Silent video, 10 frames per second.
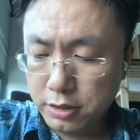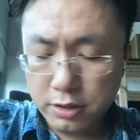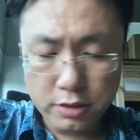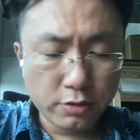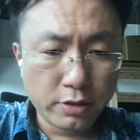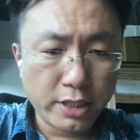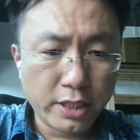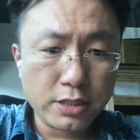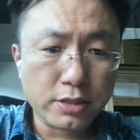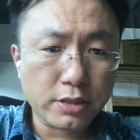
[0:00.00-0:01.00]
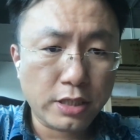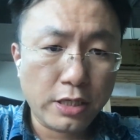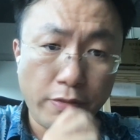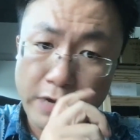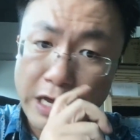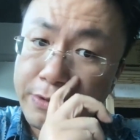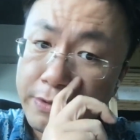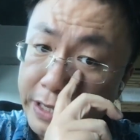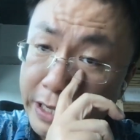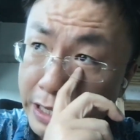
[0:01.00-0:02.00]
card is tokenized
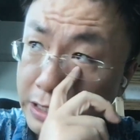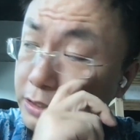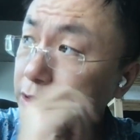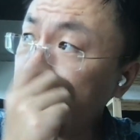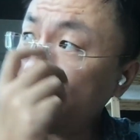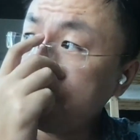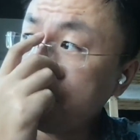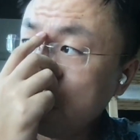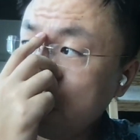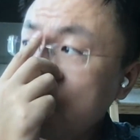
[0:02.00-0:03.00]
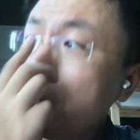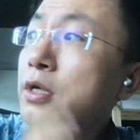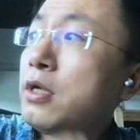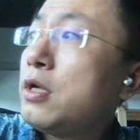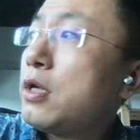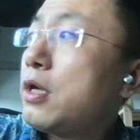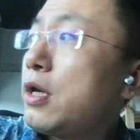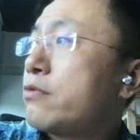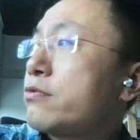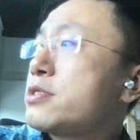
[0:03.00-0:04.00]
through Apple Pay,
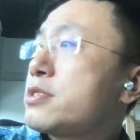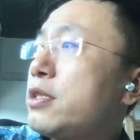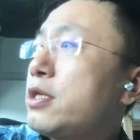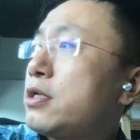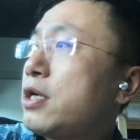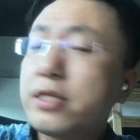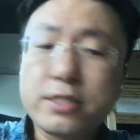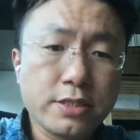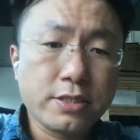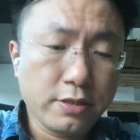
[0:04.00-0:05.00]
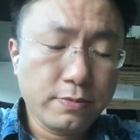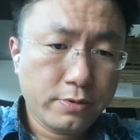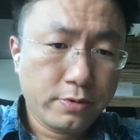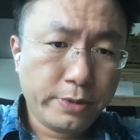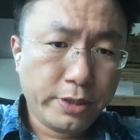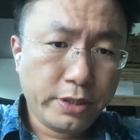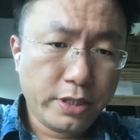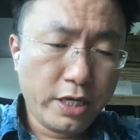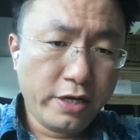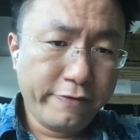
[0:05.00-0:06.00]
and I would say that at least in
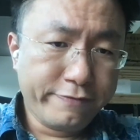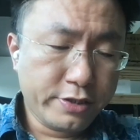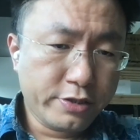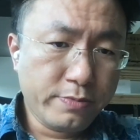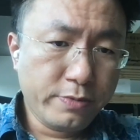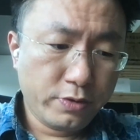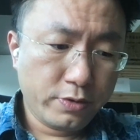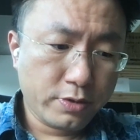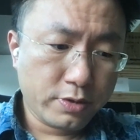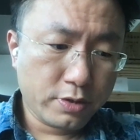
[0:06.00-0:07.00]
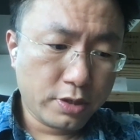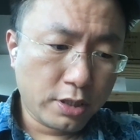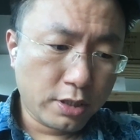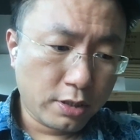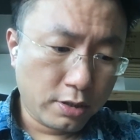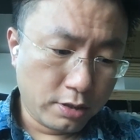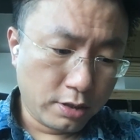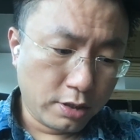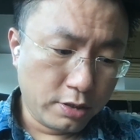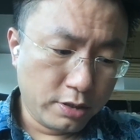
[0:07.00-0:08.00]
Singapore, I mean, the NFC terminals
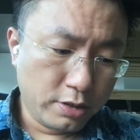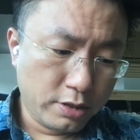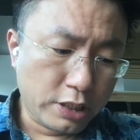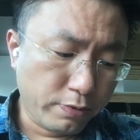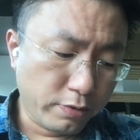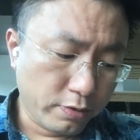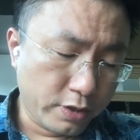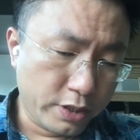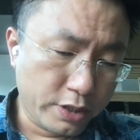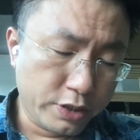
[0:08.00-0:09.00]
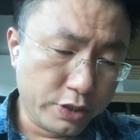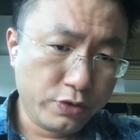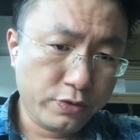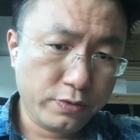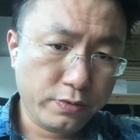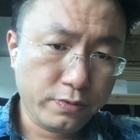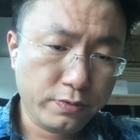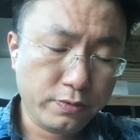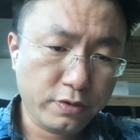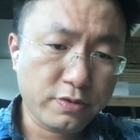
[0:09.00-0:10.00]
are deployed
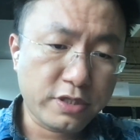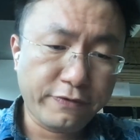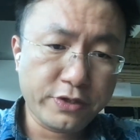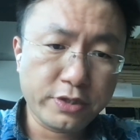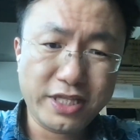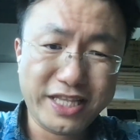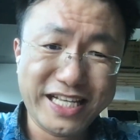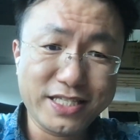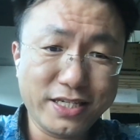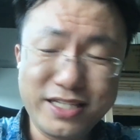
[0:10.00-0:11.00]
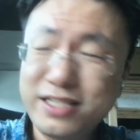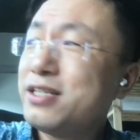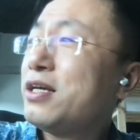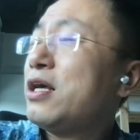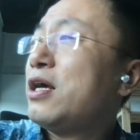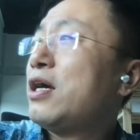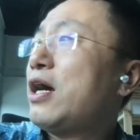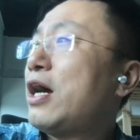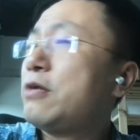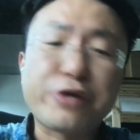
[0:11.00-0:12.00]
to sufficient density
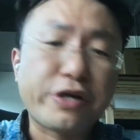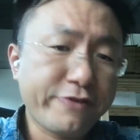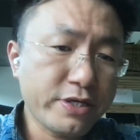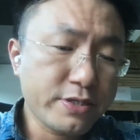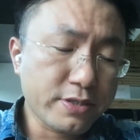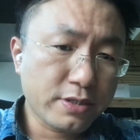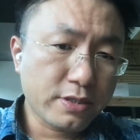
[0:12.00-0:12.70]
and prevalence